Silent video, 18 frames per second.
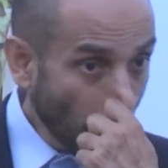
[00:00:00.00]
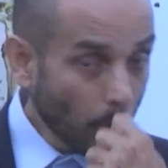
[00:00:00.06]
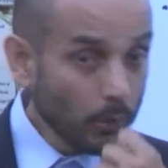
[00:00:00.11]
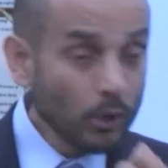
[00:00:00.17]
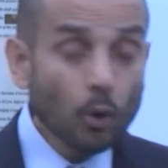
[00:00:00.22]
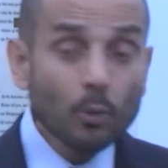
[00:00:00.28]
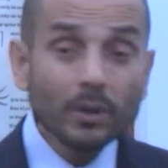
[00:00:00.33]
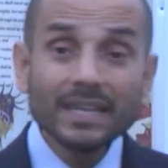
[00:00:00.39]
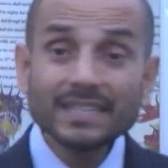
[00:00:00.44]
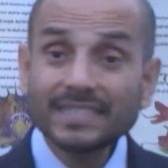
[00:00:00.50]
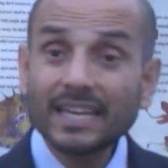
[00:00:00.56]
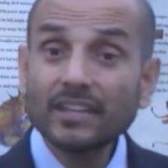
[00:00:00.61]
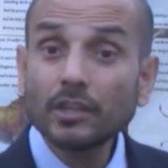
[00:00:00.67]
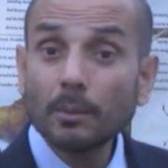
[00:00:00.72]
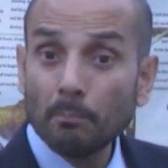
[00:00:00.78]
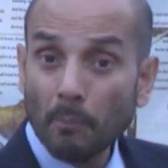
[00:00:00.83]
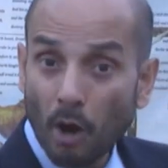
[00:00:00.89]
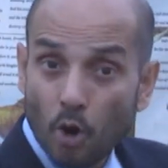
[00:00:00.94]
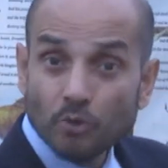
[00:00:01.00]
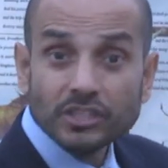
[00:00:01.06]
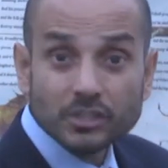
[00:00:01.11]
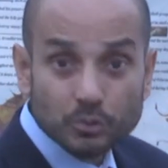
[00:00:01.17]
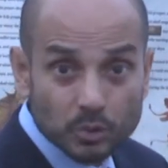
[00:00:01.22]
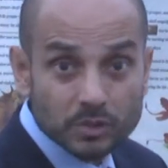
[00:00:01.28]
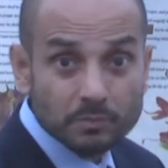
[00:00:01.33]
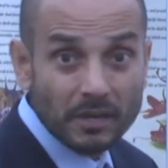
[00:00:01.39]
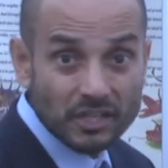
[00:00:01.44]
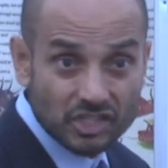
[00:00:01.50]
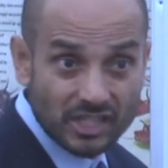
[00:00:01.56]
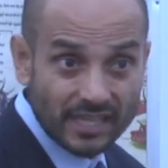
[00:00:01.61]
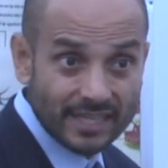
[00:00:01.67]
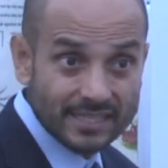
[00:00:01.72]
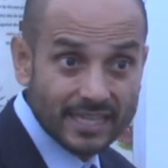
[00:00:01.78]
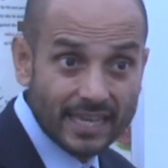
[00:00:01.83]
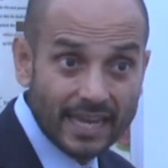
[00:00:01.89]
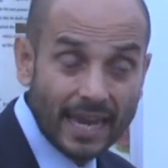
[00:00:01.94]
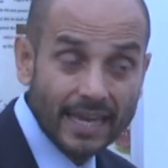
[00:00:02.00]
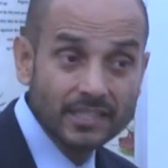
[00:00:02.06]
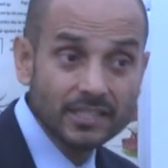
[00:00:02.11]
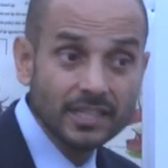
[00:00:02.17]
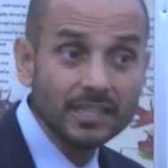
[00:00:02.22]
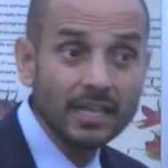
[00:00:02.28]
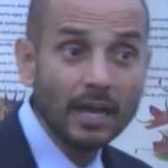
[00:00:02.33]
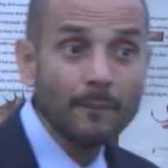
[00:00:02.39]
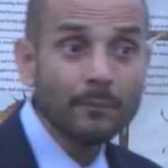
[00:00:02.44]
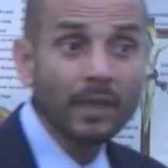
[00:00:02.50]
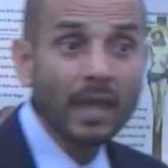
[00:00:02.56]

We already said that Moses was specially educated,